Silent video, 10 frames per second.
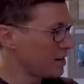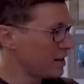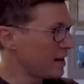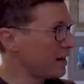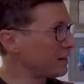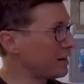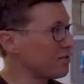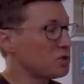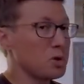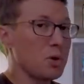It
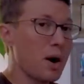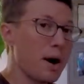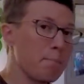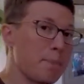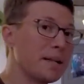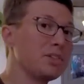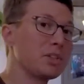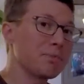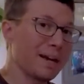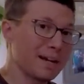gives you a
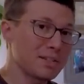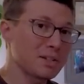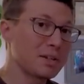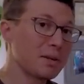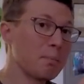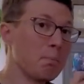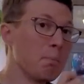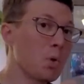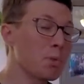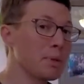bendier mast,
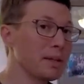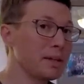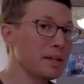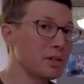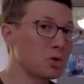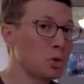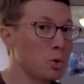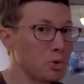more ability to tune